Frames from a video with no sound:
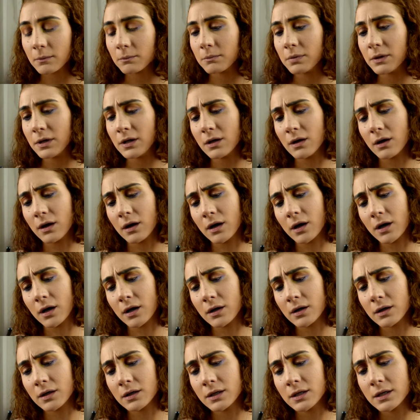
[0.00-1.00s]

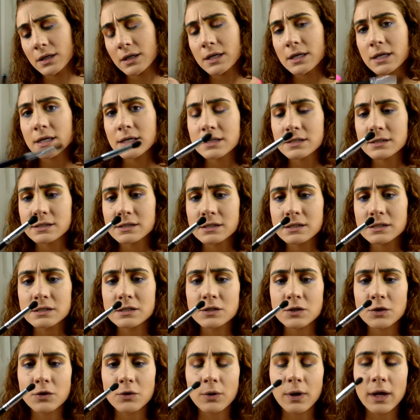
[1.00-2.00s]

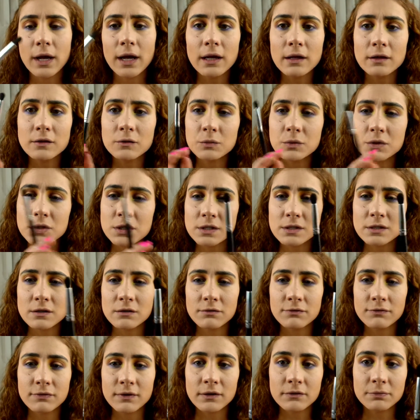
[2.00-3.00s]
BR-C08, which is a
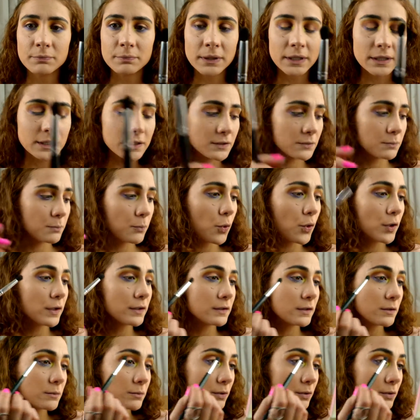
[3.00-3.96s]
fluff pointy